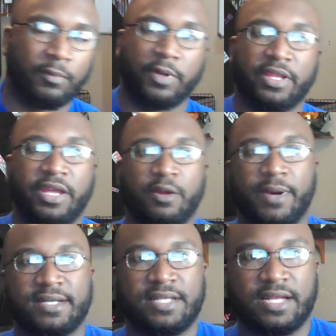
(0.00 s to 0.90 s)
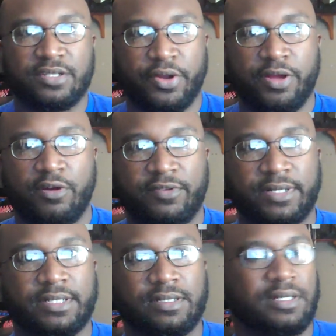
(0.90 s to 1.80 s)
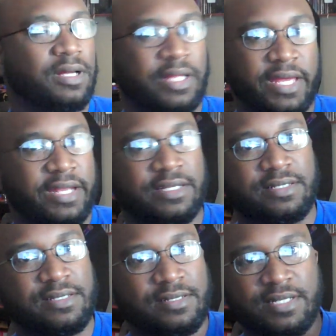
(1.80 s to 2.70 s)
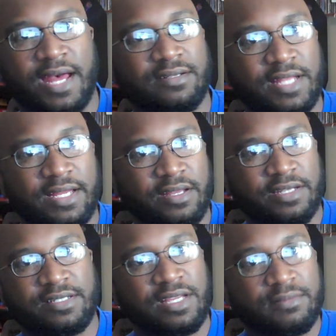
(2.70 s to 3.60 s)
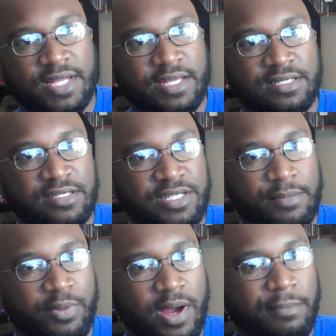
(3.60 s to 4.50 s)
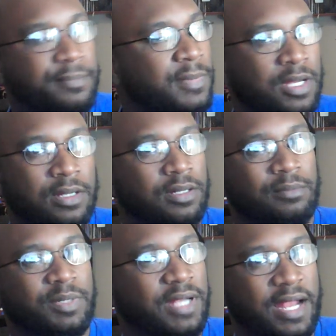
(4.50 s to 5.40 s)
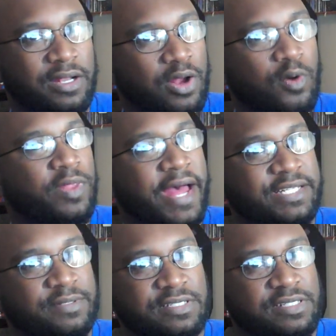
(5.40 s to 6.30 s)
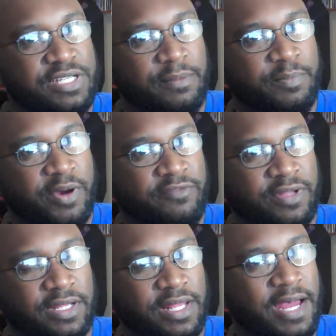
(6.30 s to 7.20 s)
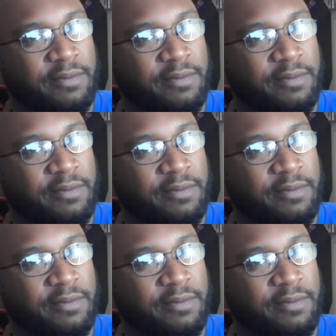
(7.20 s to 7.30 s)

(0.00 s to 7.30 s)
with the gearbox not turning over. Again, it sounds like and it seems like it's a shim problem, but I know that's shimmed perfectly.